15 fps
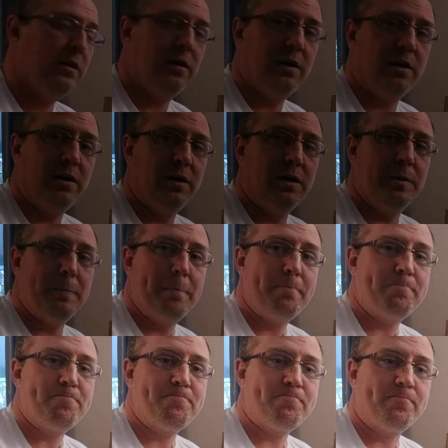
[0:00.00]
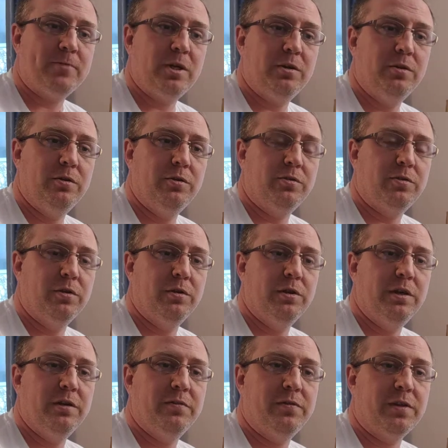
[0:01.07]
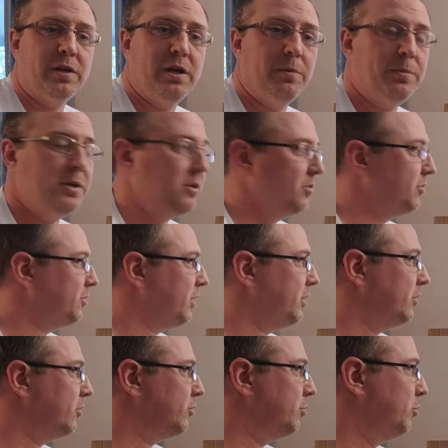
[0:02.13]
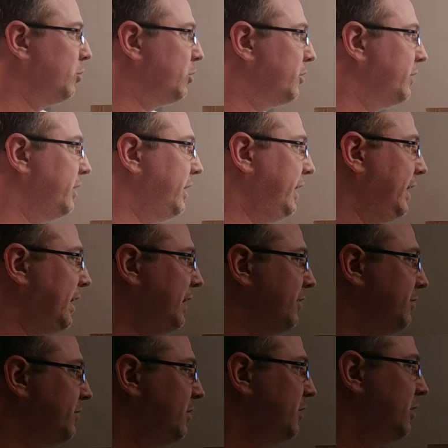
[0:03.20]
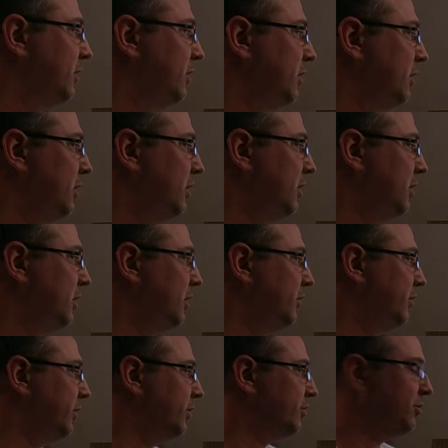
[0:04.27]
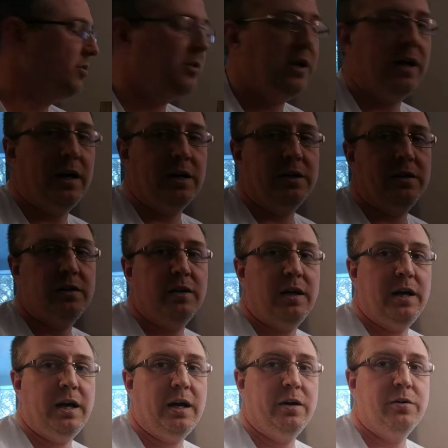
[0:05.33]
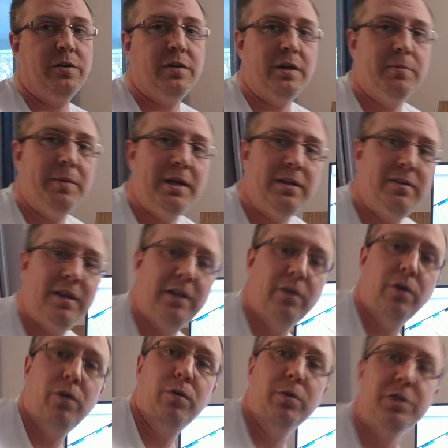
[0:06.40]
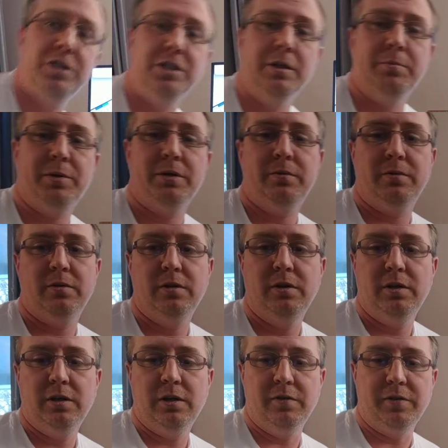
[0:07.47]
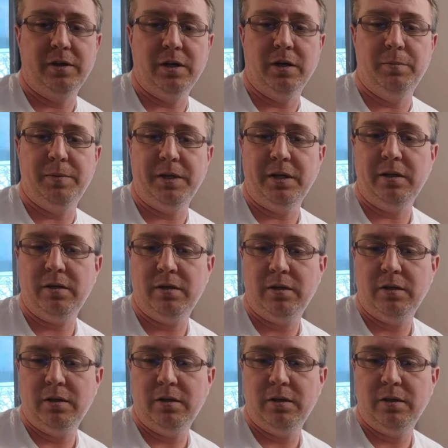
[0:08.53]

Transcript: so if the company sells more than half of their stock, how do they maintain ownership of the company?